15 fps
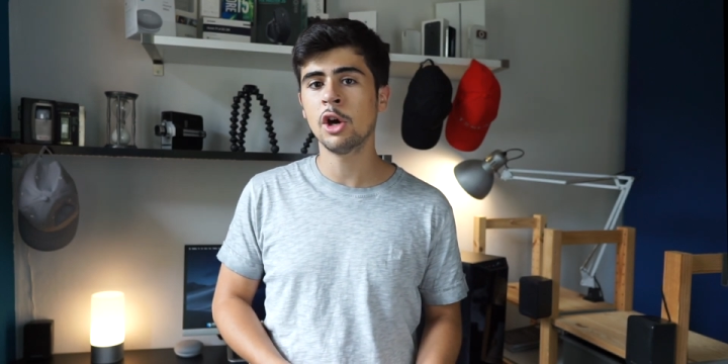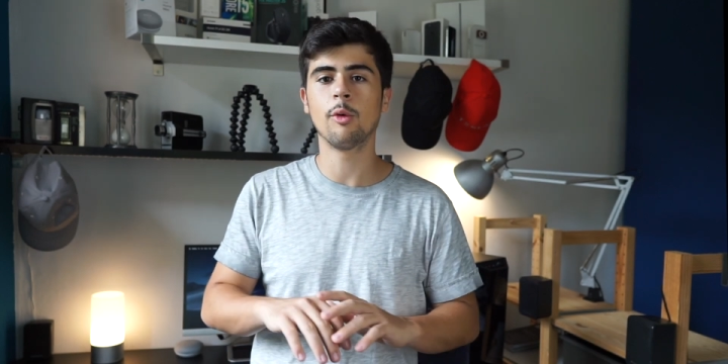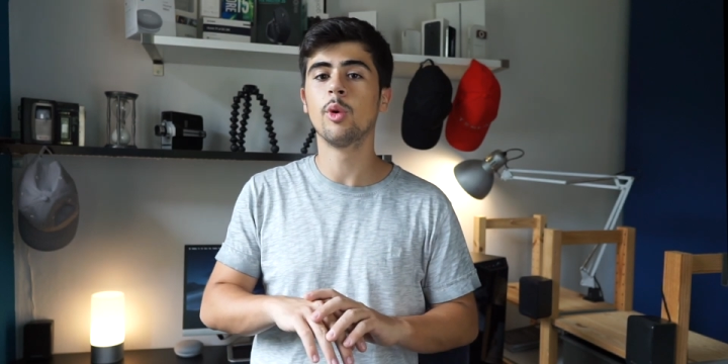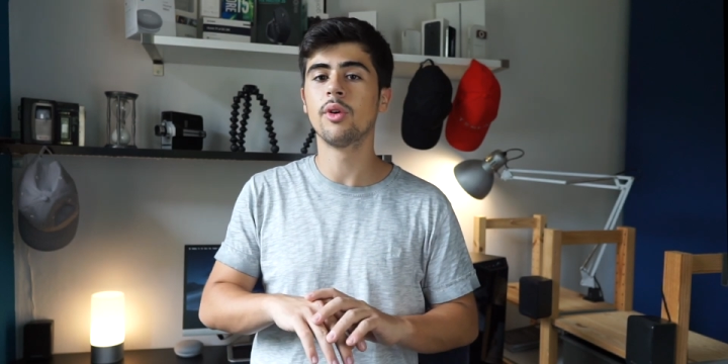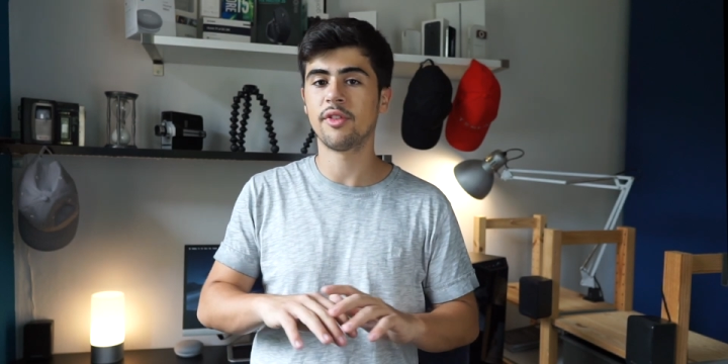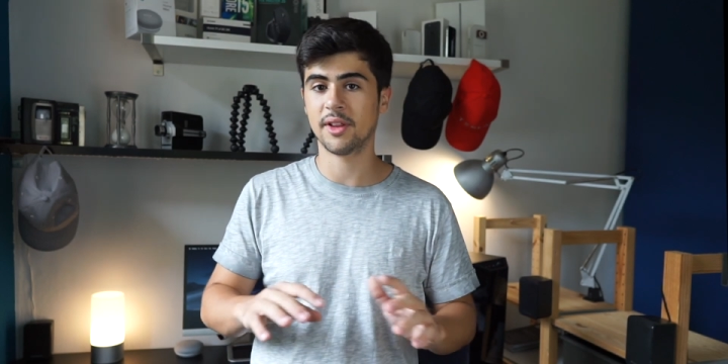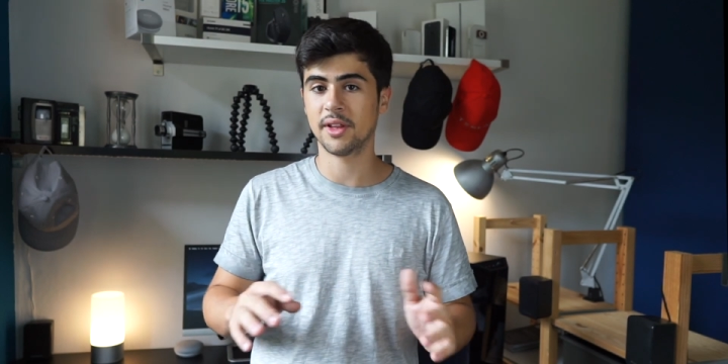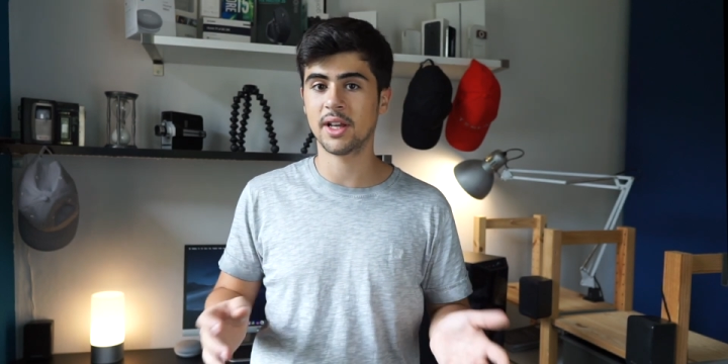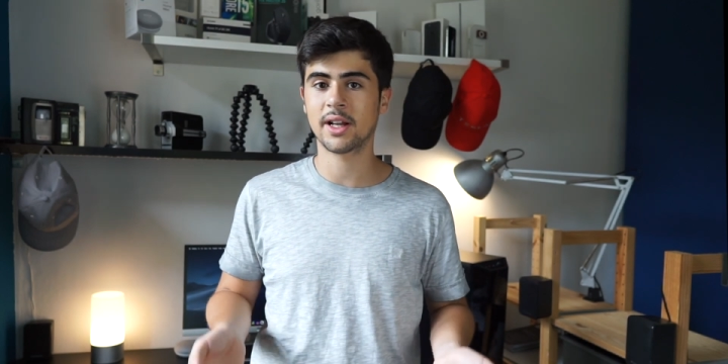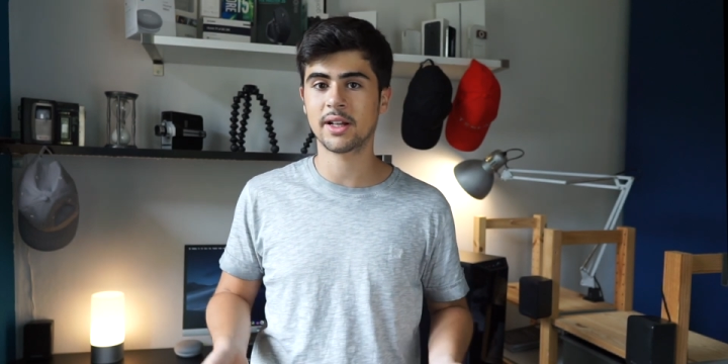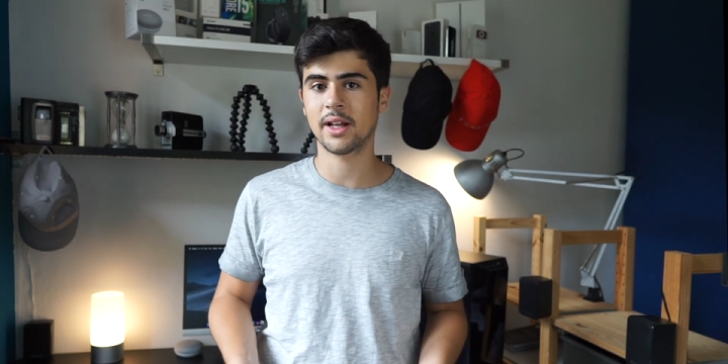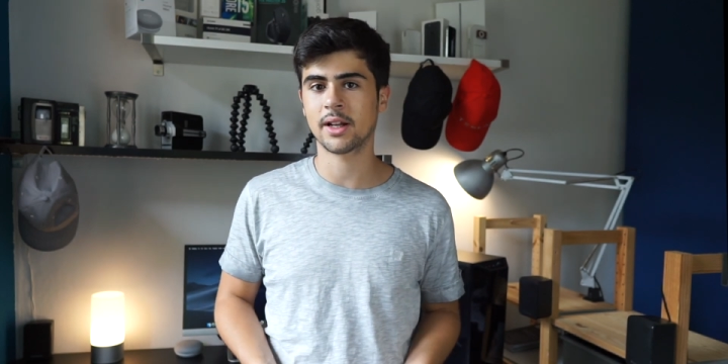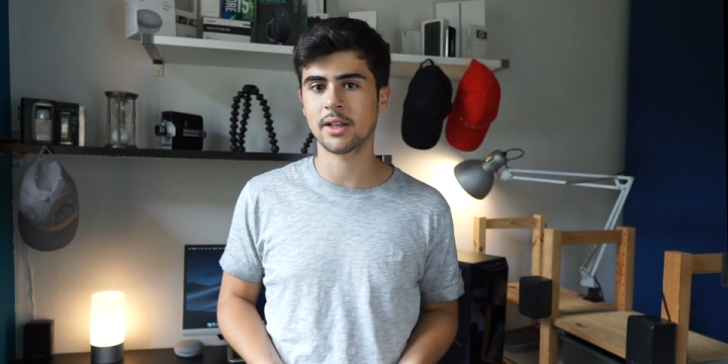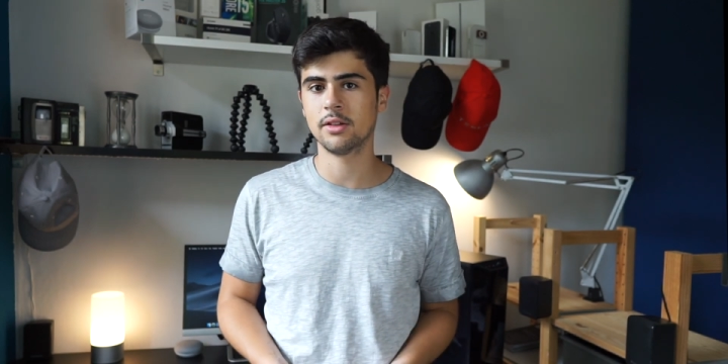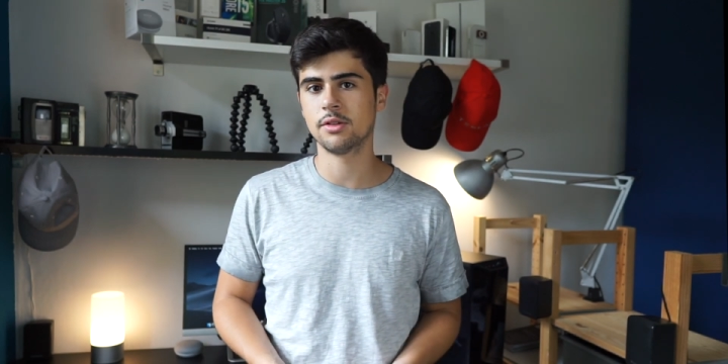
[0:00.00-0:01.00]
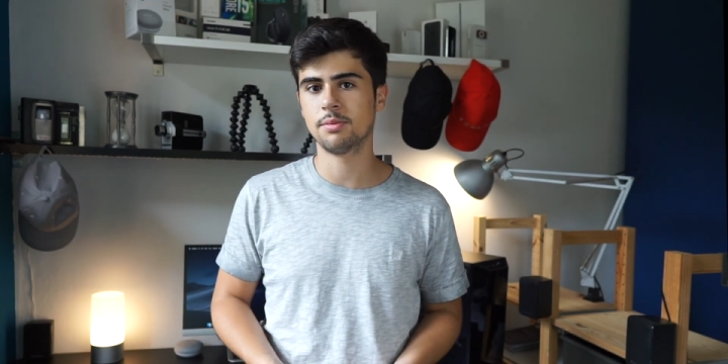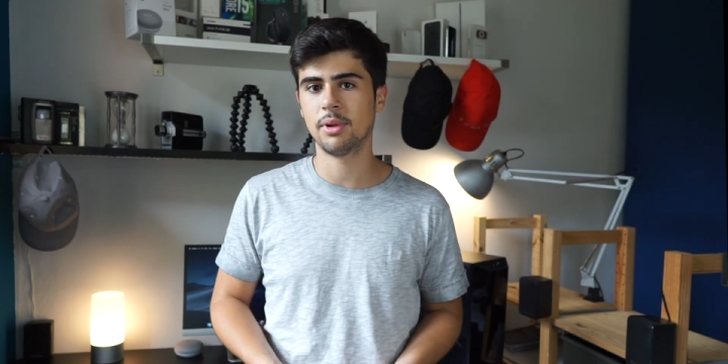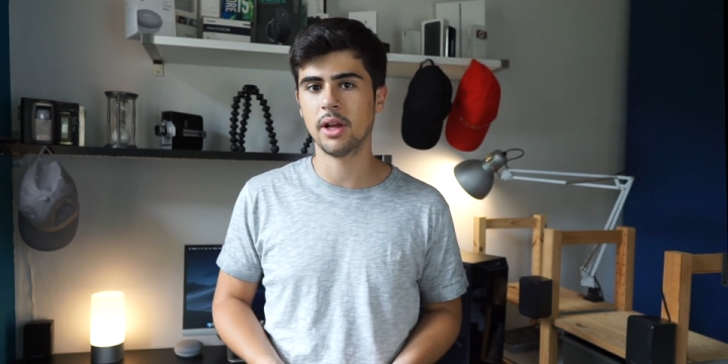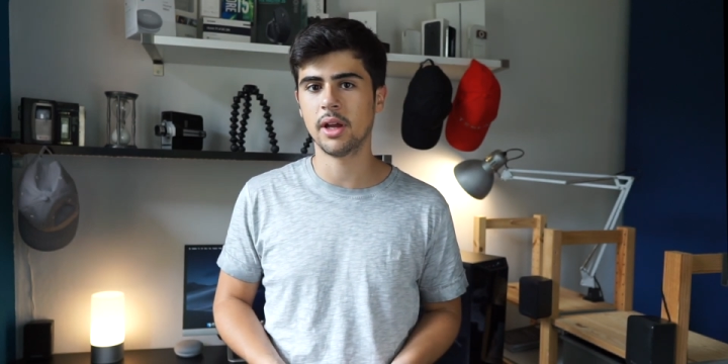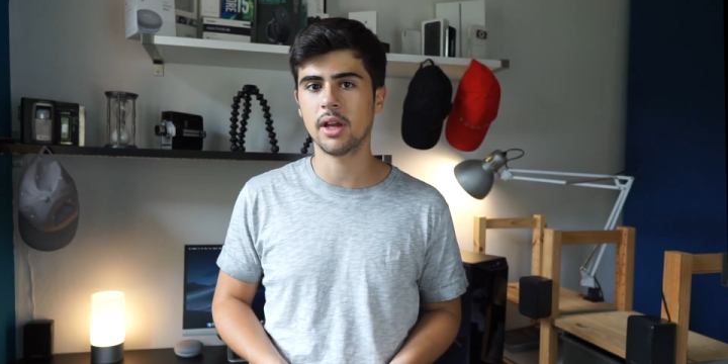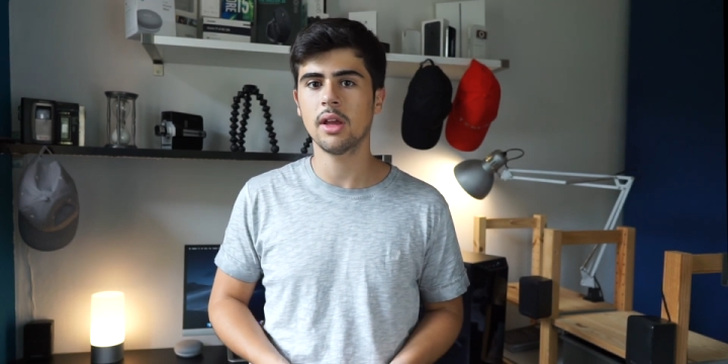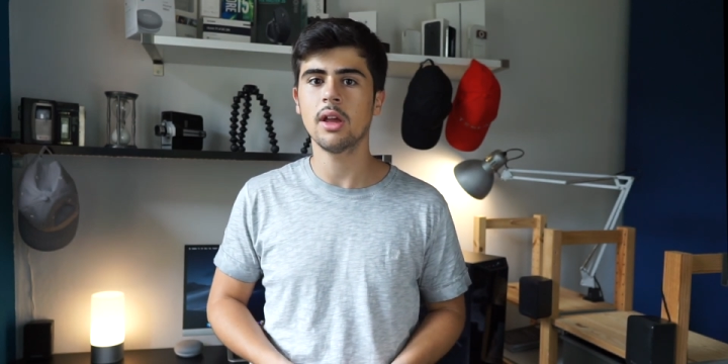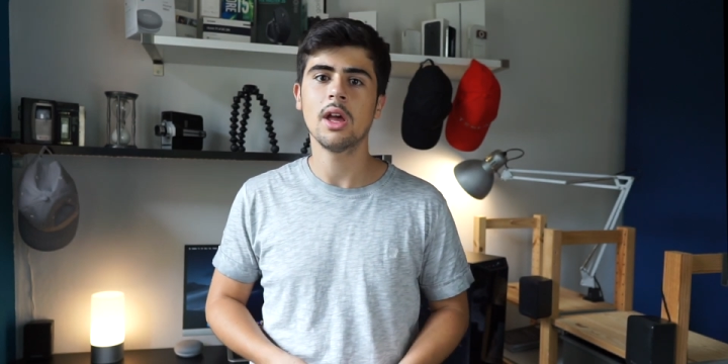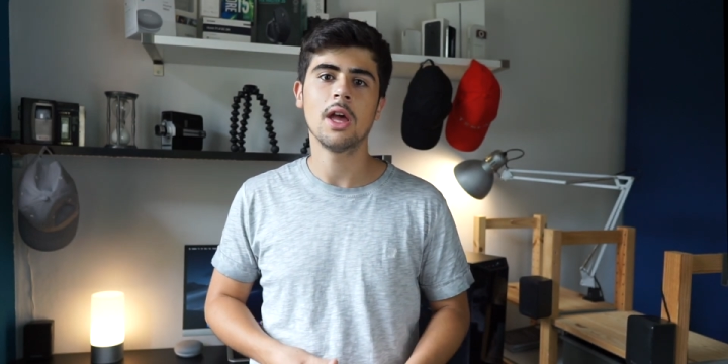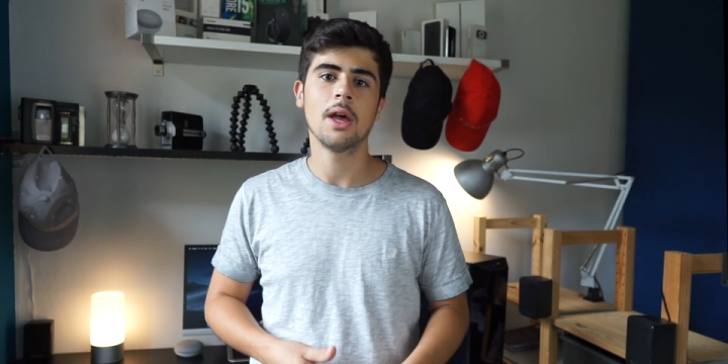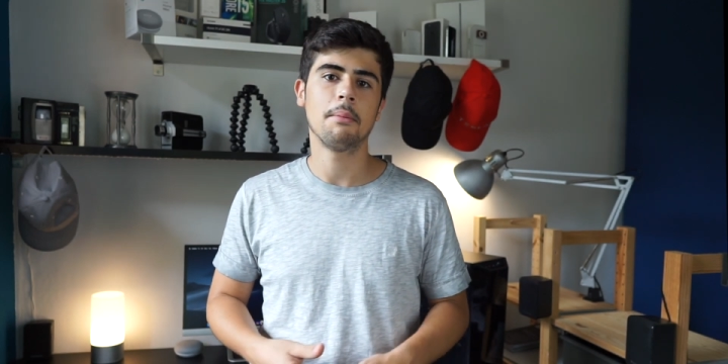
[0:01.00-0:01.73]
with an intact display.